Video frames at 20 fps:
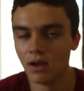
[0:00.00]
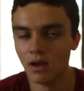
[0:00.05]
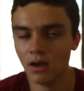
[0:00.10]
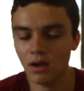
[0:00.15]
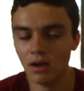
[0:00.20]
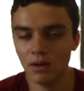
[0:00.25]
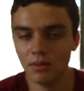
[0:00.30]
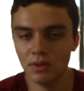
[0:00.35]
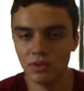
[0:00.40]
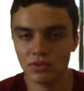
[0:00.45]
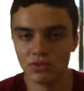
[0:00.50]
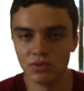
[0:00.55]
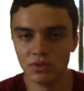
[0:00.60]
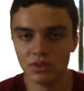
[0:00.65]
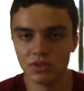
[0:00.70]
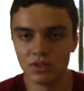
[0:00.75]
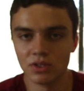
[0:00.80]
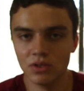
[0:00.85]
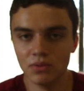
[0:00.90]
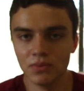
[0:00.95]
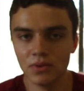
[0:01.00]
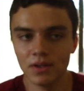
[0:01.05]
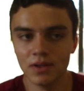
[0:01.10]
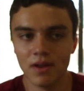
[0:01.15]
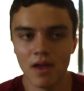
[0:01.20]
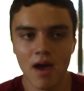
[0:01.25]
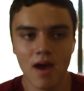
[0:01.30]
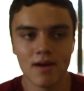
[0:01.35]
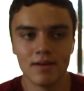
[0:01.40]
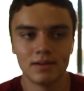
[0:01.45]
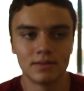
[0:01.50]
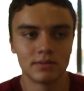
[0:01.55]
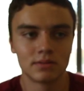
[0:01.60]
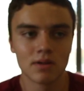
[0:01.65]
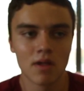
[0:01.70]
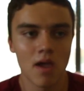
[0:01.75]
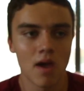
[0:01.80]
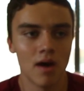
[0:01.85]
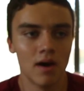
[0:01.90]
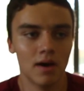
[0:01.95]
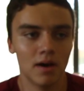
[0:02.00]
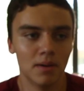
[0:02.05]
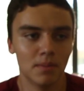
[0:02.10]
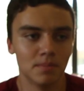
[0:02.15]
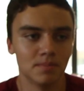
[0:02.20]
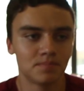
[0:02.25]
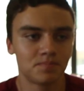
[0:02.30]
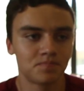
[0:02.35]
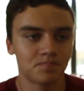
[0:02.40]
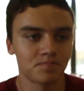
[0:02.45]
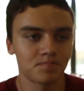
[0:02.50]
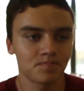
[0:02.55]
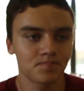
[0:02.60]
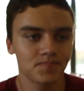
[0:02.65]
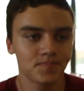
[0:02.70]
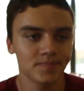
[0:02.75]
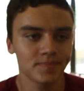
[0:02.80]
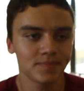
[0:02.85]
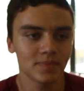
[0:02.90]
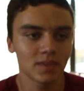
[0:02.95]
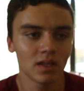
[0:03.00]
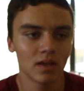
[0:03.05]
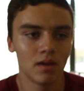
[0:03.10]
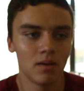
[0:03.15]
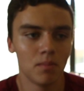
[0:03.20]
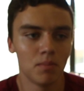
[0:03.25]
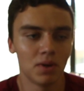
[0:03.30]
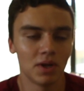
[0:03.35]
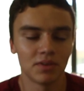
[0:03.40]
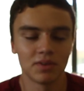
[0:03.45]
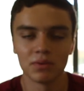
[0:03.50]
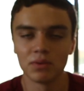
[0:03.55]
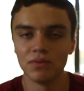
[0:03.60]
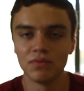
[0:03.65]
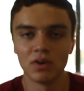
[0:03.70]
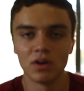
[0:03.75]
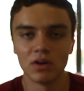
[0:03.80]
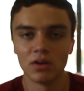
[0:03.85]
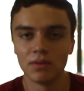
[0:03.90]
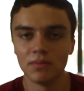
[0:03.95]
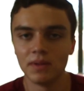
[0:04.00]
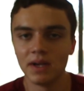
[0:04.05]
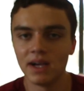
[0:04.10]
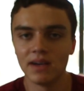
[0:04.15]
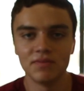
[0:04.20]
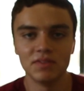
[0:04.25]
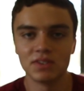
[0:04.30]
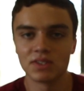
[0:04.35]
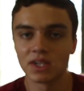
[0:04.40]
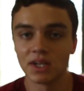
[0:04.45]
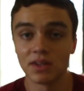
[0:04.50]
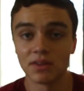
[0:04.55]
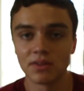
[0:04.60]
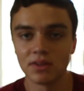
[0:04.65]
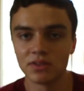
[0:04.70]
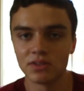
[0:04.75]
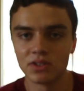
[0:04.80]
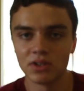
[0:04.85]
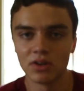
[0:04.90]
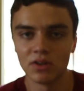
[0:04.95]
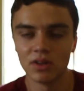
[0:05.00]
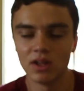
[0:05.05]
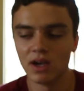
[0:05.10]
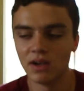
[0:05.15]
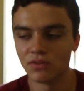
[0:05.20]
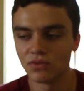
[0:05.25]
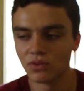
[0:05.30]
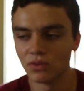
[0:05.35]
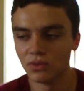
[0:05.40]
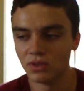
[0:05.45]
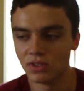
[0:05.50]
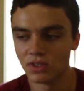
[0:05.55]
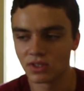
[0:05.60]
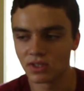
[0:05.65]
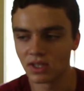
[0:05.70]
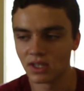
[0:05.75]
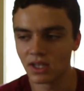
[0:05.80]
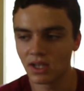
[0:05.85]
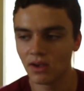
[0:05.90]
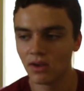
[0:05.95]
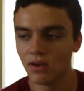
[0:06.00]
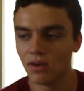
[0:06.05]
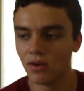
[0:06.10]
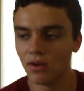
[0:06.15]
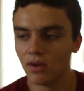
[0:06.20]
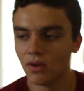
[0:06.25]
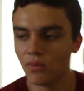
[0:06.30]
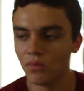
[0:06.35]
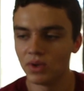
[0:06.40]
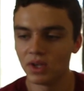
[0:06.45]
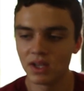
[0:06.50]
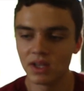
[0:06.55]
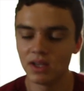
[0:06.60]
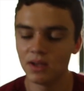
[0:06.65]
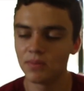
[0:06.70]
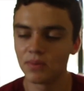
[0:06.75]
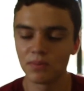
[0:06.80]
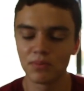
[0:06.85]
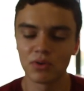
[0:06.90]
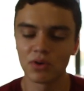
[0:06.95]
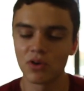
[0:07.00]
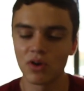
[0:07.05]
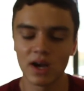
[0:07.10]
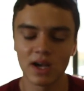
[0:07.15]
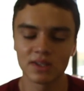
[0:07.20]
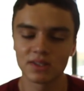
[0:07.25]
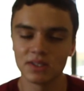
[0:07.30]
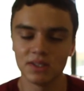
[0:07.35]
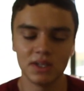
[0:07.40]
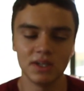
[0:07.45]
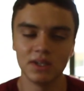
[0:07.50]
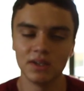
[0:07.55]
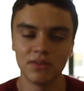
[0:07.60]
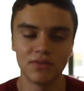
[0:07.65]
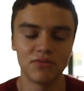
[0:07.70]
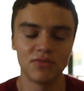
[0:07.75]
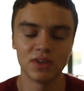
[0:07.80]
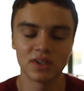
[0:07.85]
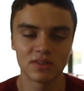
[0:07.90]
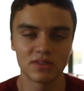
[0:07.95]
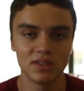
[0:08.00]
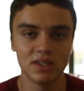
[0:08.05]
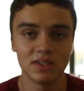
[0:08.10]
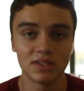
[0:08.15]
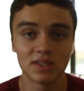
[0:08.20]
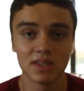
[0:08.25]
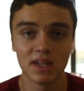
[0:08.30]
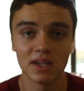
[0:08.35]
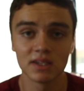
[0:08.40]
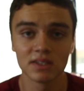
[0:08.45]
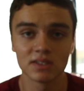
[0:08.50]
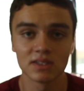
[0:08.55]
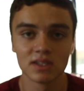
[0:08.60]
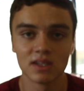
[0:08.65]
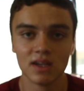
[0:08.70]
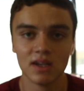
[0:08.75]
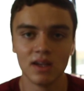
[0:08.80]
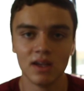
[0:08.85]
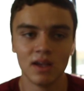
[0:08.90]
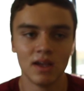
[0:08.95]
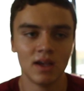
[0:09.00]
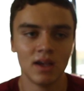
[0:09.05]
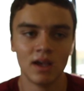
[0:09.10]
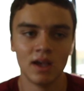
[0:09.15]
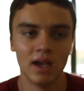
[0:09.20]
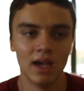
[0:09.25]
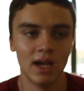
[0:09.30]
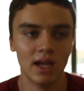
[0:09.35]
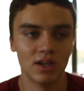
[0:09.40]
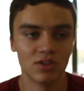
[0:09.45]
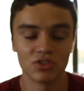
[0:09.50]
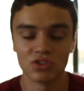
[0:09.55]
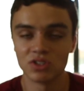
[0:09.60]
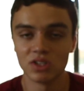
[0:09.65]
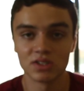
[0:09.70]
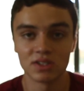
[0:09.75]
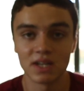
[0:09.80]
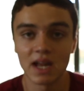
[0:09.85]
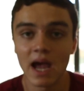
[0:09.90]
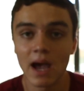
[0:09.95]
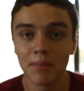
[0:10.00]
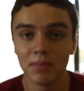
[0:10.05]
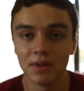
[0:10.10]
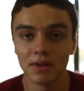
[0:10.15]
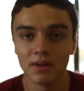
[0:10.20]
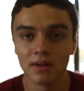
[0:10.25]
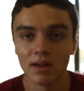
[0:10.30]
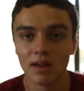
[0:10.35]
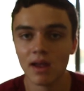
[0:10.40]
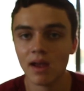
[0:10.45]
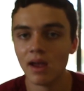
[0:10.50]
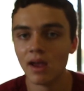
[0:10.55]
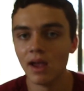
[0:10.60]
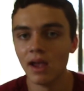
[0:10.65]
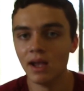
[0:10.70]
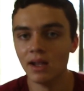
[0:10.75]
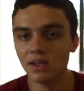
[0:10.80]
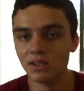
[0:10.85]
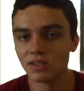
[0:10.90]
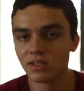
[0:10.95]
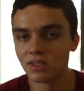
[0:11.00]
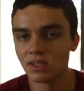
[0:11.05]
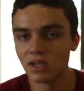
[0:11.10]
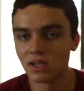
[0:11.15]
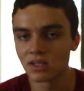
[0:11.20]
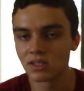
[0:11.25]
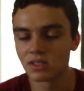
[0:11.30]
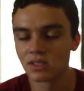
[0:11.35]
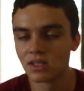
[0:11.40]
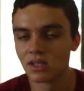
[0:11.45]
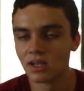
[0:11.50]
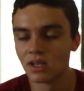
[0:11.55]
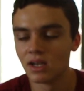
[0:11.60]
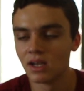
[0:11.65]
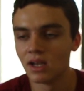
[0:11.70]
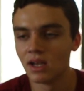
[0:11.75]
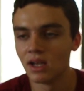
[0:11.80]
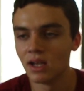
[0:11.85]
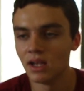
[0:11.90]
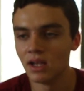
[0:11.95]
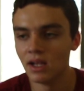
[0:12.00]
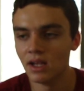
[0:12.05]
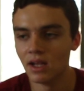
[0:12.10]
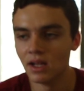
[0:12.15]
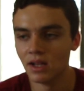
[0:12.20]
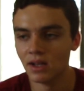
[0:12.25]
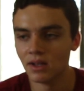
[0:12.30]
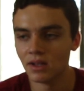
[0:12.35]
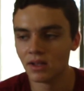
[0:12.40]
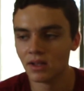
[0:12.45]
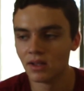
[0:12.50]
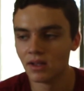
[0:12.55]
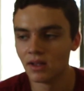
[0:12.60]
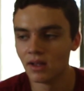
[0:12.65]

It was really stupid. But I think we've all had these kind of things in our lives where we keep procrastinating to fix these things, and it just doesn't happen. And it sucks. And